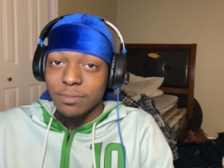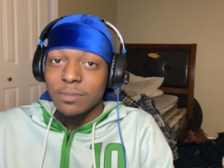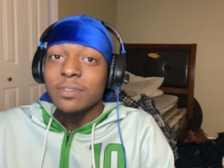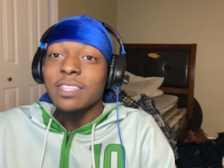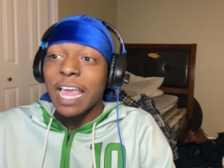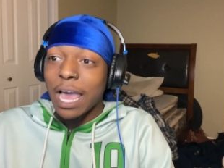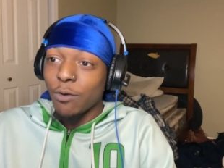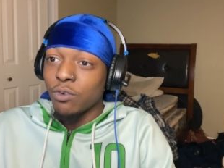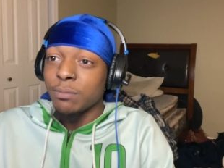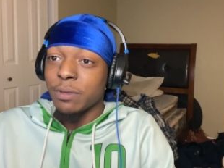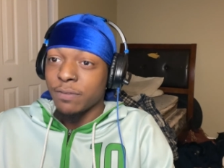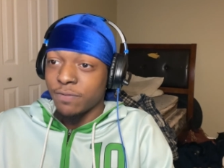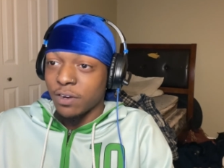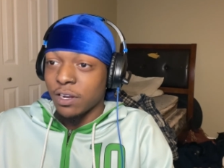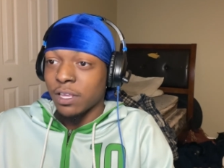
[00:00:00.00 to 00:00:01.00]
That would be
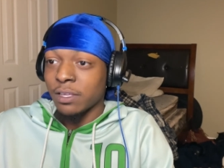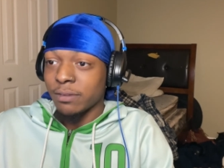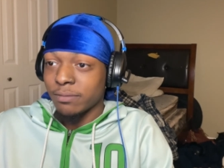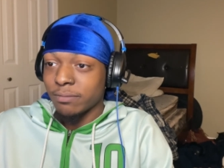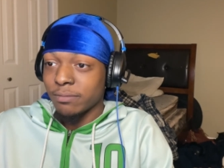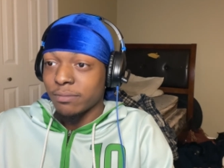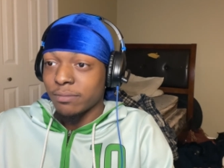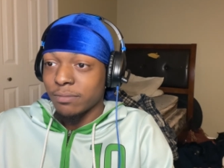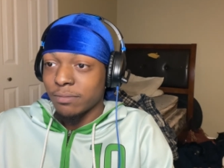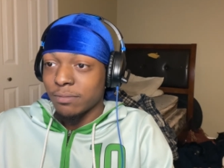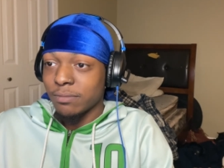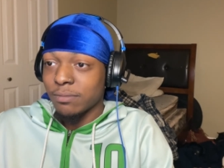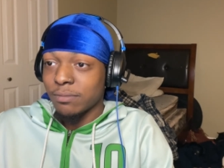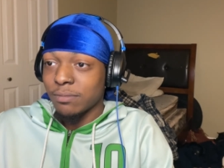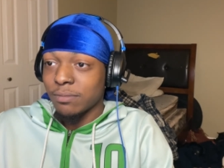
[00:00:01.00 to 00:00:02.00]
funny.
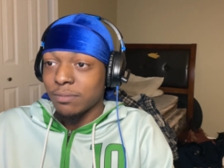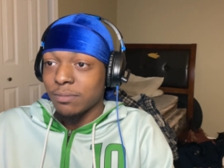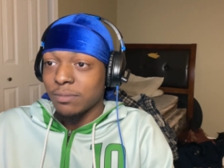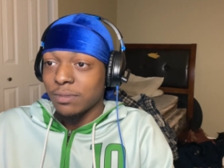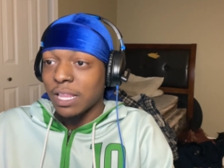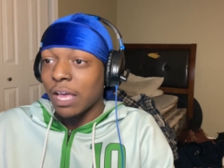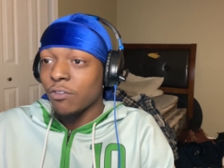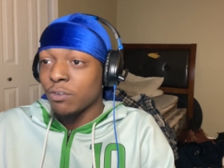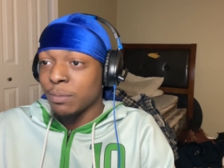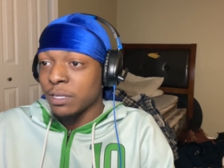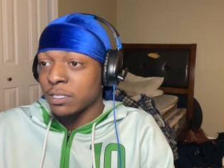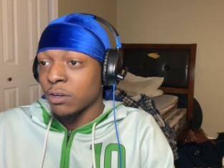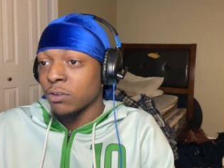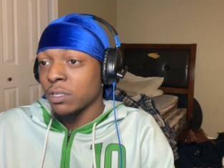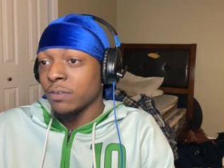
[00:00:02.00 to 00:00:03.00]
That would be
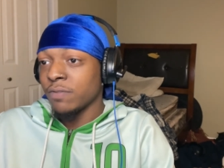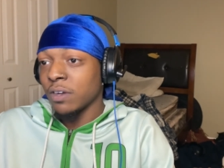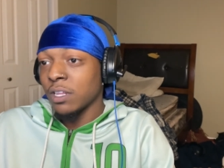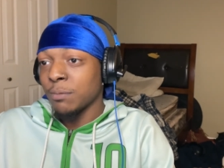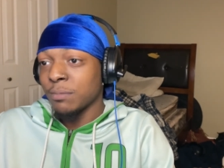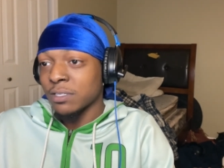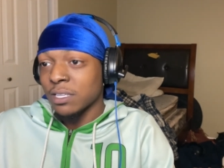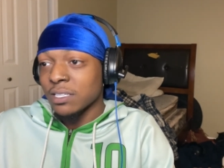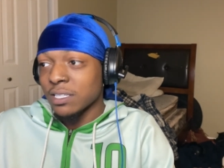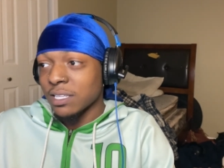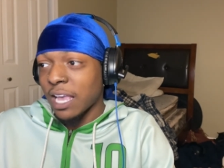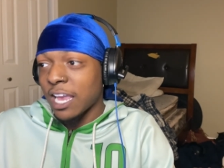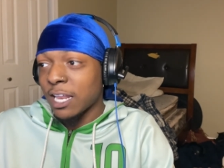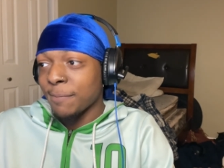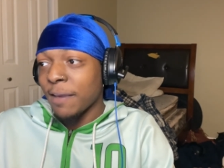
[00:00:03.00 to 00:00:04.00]
totally funny. But since it's
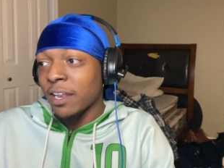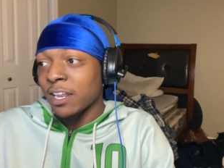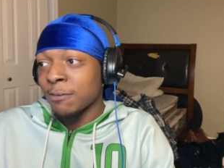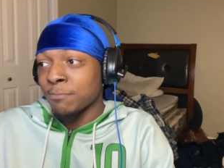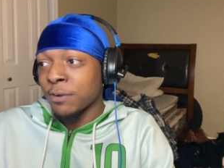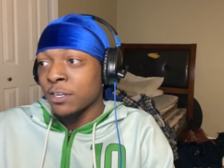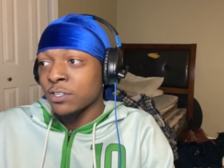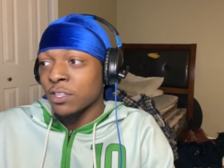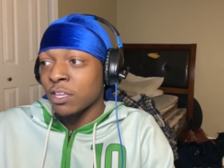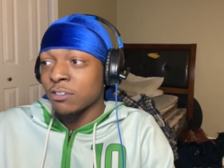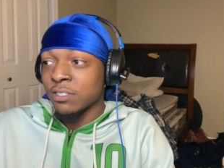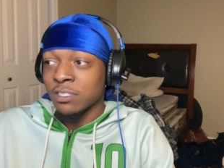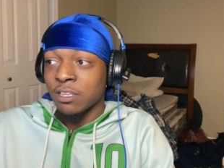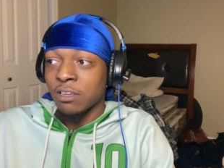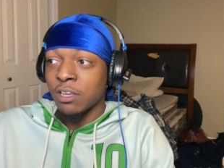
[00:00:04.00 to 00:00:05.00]
animated, I'm pretty sure they're
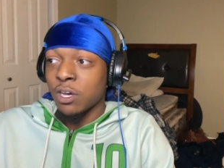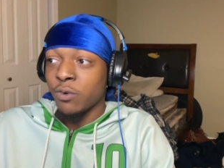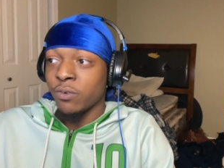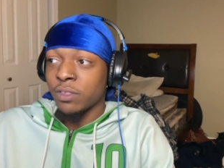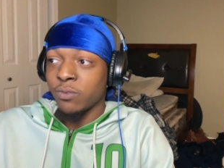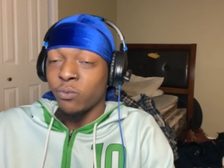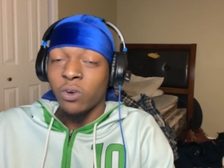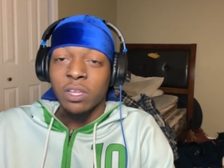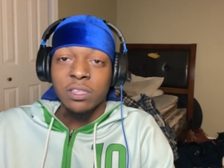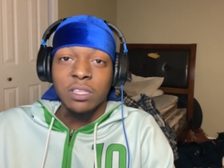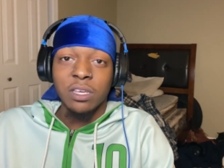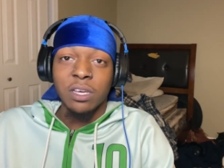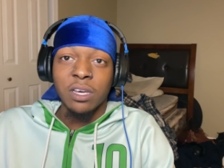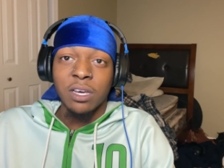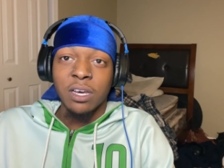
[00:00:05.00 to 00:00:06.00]
just gonna go with what,
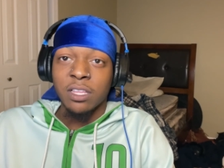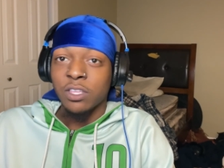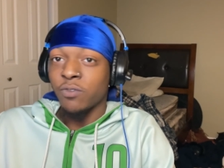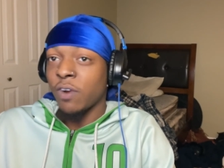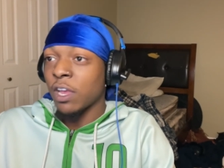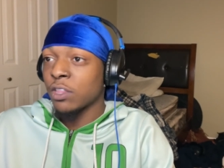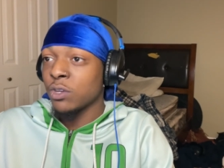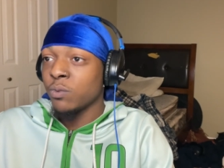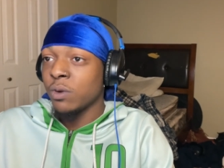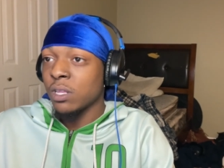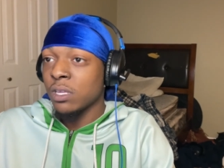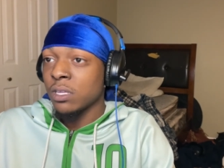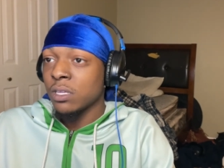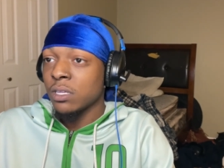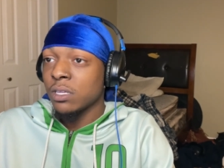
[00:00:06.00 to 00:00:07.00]
the regular
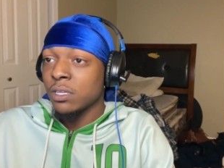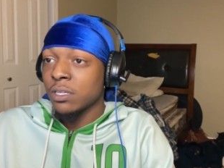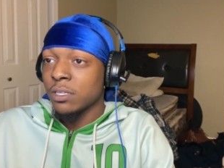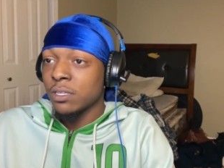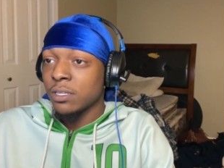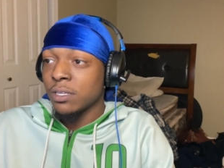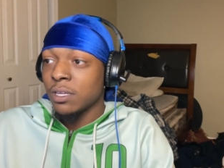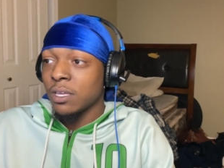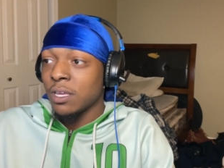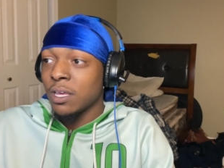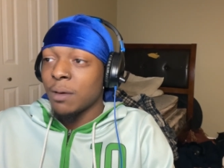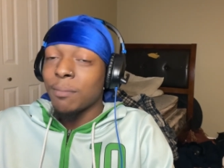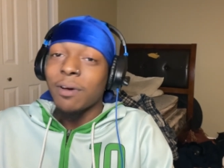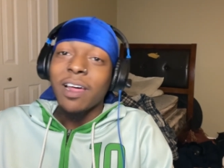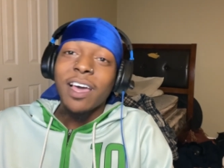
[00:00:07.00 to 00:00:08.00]
Woody?
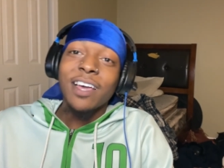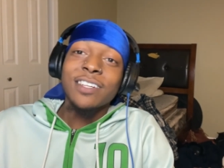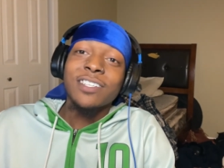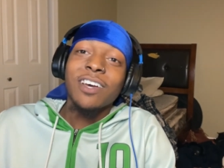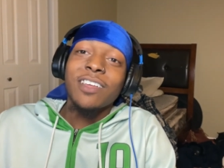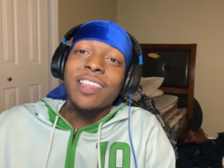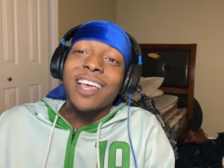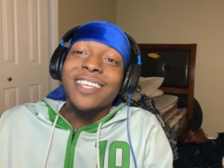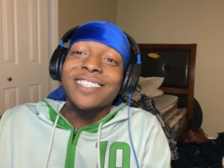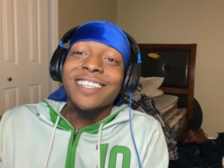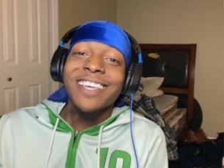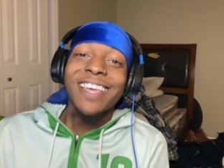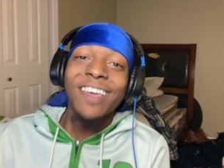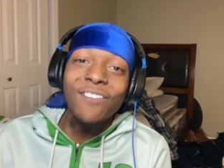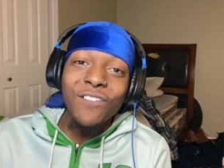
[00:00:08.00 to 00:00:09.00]
But alright, y'all, that's
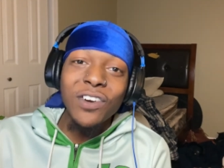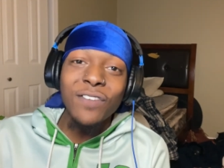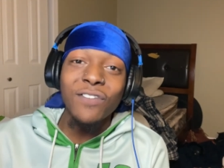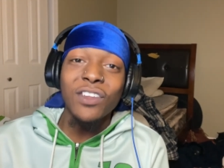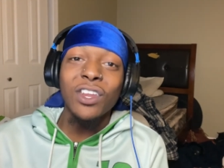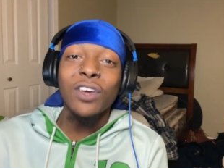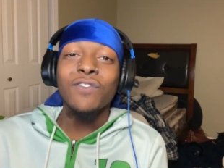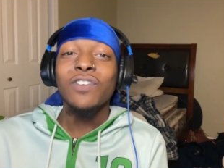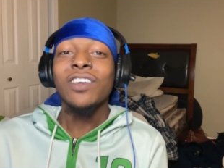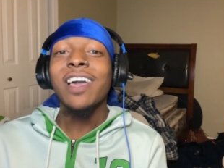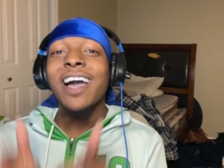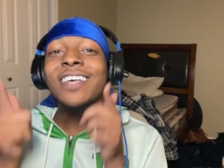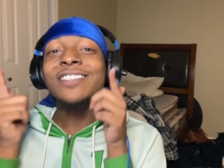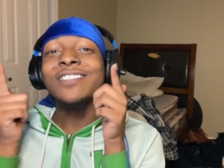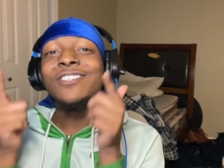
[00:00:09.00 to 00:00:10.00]
it for the video. If you
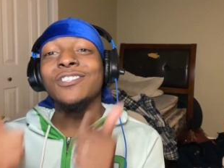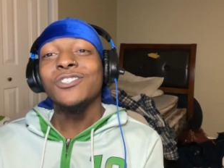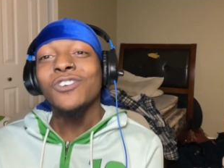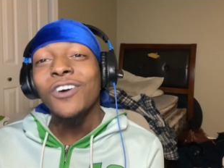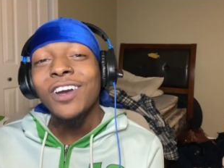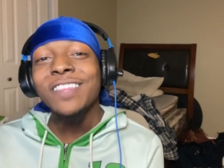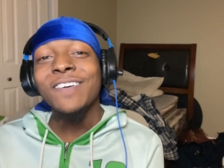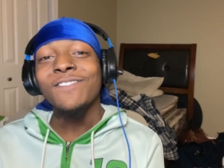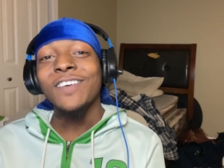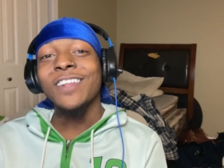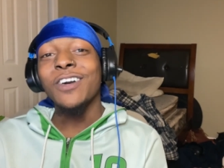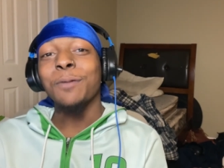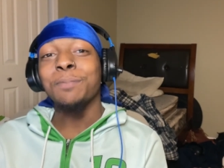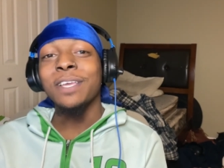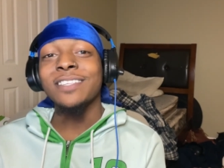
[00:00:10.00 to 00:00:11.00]
guys enjoyed the
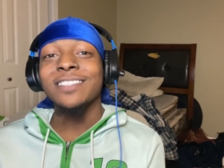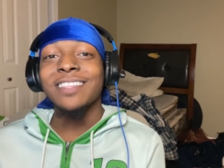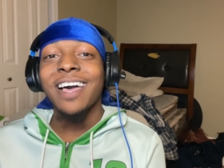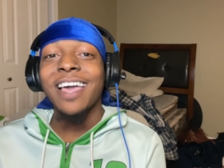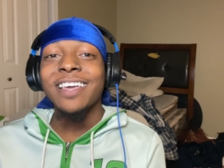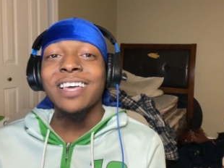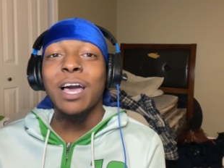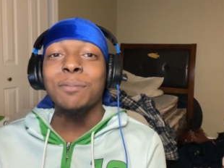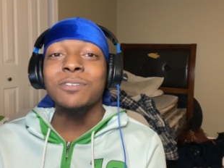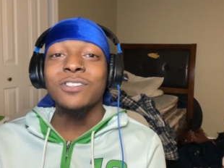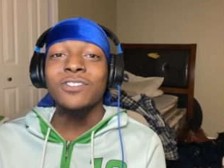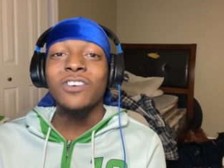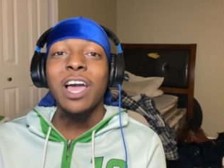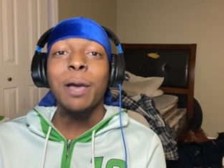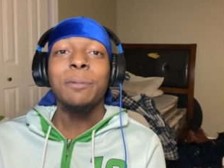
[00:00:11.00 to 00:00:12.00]
video, please like, comment,
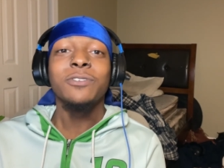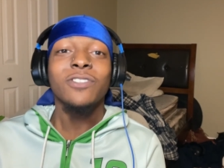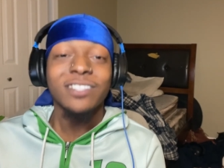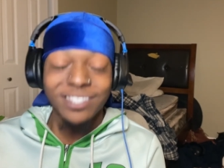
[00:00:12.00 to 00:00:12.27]
subscribe, and join the